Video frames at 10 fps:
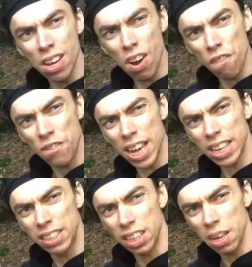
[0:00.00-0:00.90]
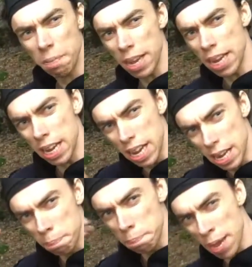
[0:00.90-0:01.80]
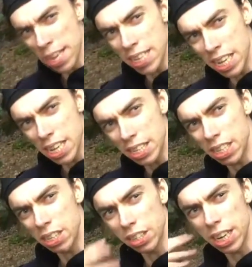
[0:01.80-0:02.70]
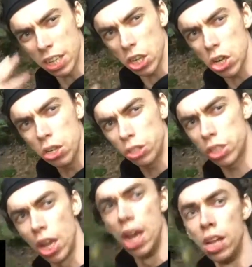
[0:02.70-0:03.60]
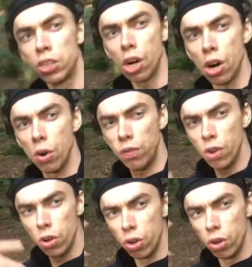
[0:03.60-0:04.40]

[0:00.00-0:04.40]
your victim. Eat beans in those legumes. Tofu,